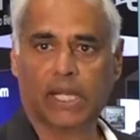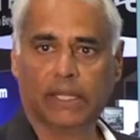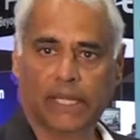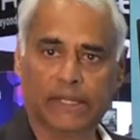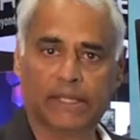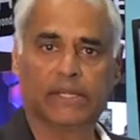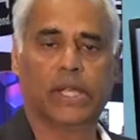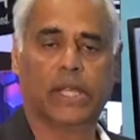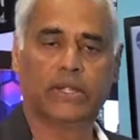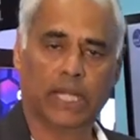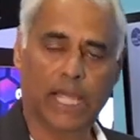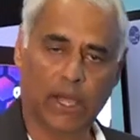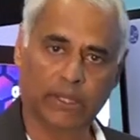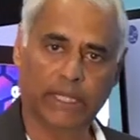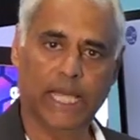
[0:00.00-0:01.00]
That's essentially
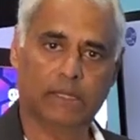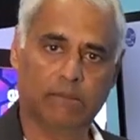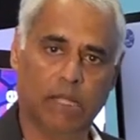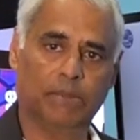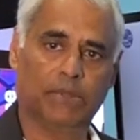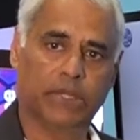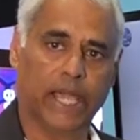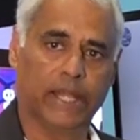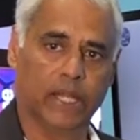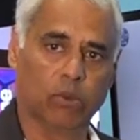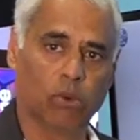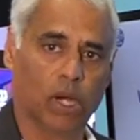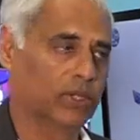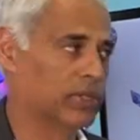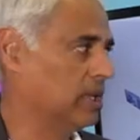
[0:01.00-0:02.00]
how laser beam scanning
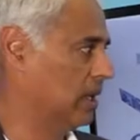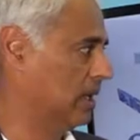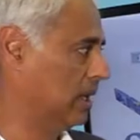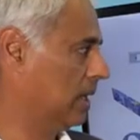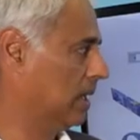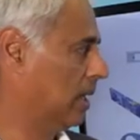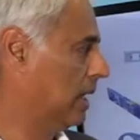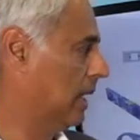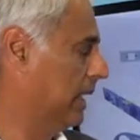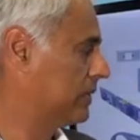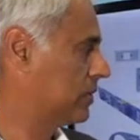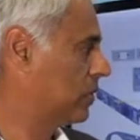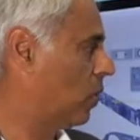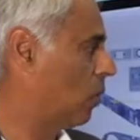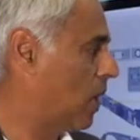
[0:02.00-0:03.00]
works. It's
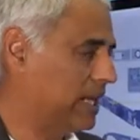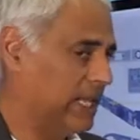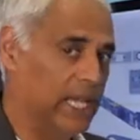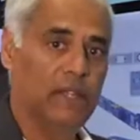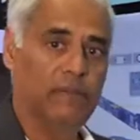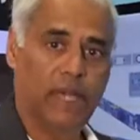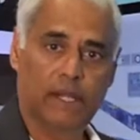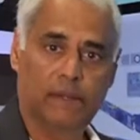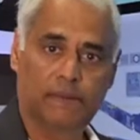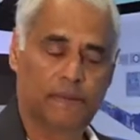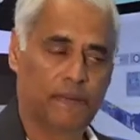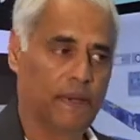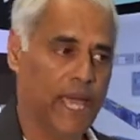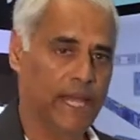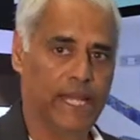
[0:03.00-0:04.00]
quite innovative,
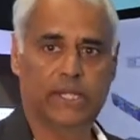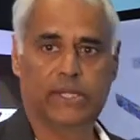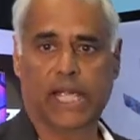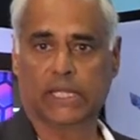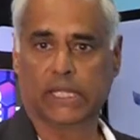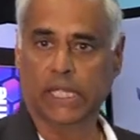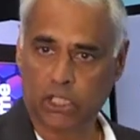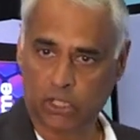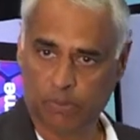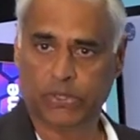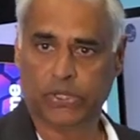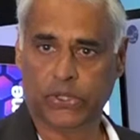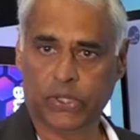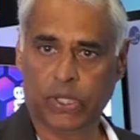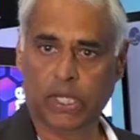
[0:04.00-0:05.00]
and ST has a leadership
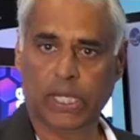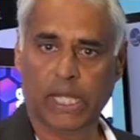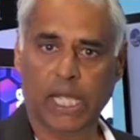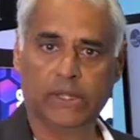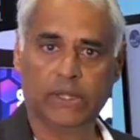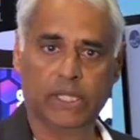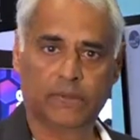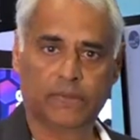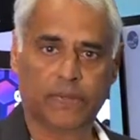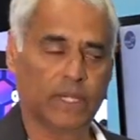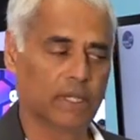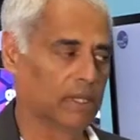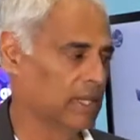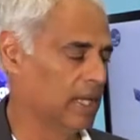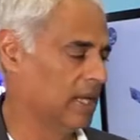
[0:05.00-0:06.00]
position in this
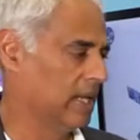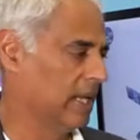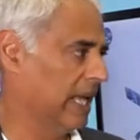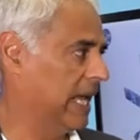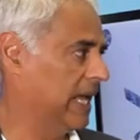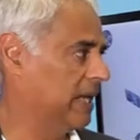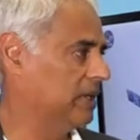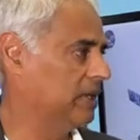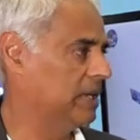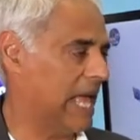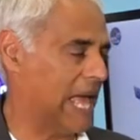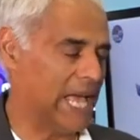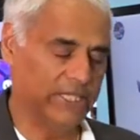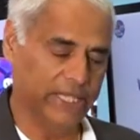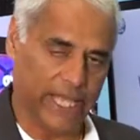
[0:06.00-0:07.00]
field. And
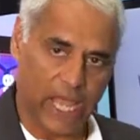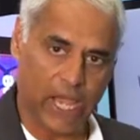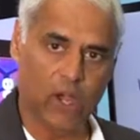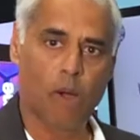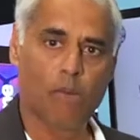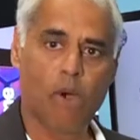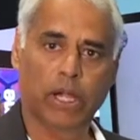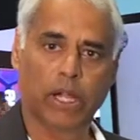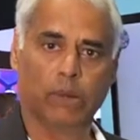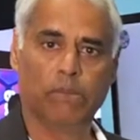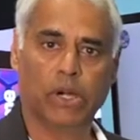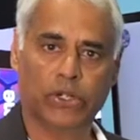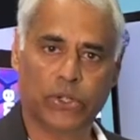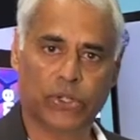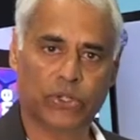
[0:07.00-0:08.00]
as the AR market
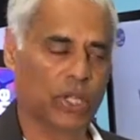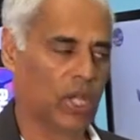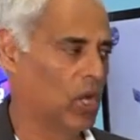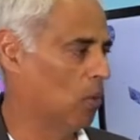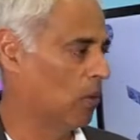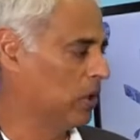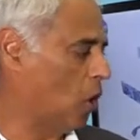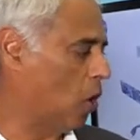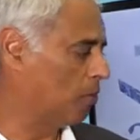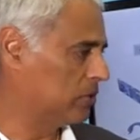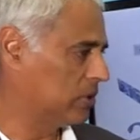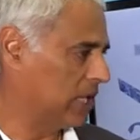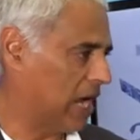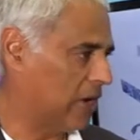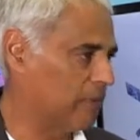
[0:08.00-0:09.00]
emerges, we hope
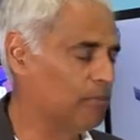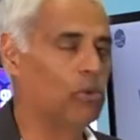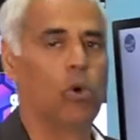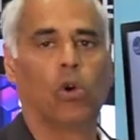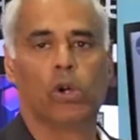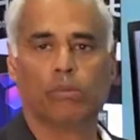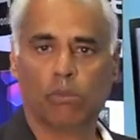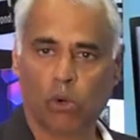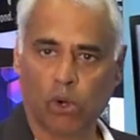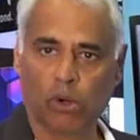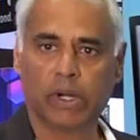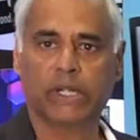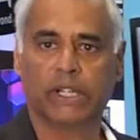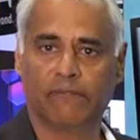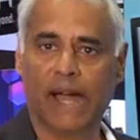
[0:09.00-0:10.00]
to have more and more
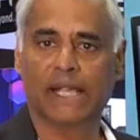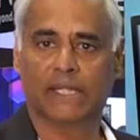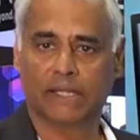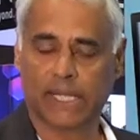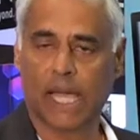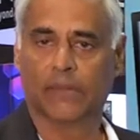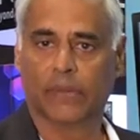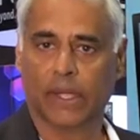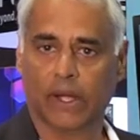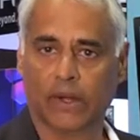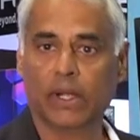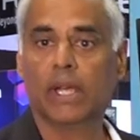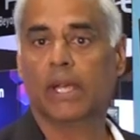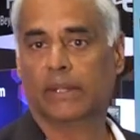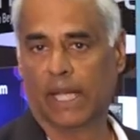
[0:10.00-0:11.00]
devices out there
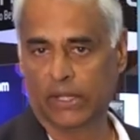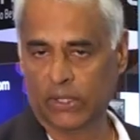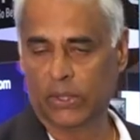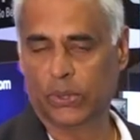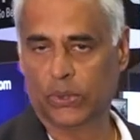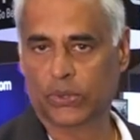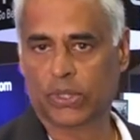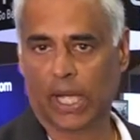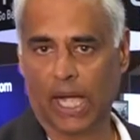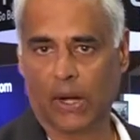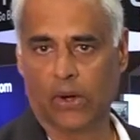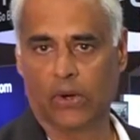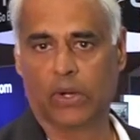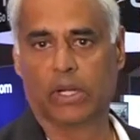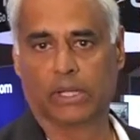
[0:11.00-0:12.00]
that use
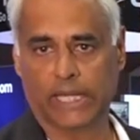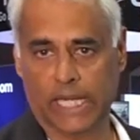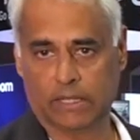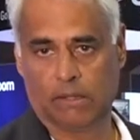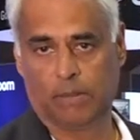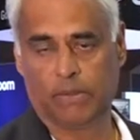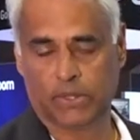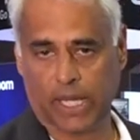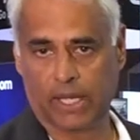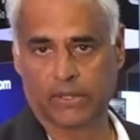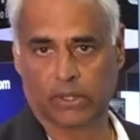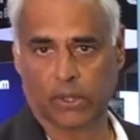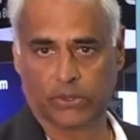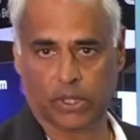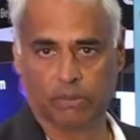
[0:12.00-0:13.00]
our laser beam scanning
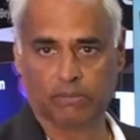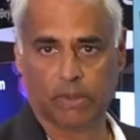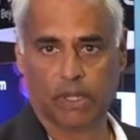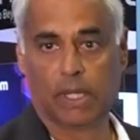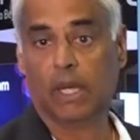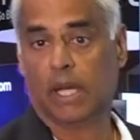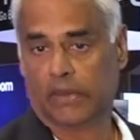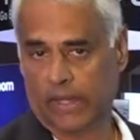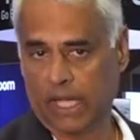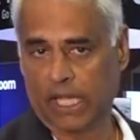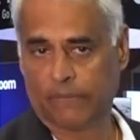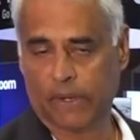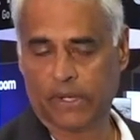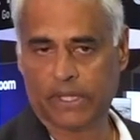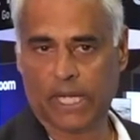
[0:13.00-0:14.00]
solution. Thank you
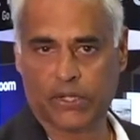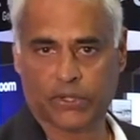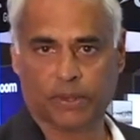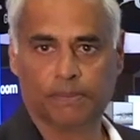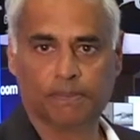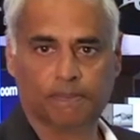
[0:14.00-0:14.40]
for your attention.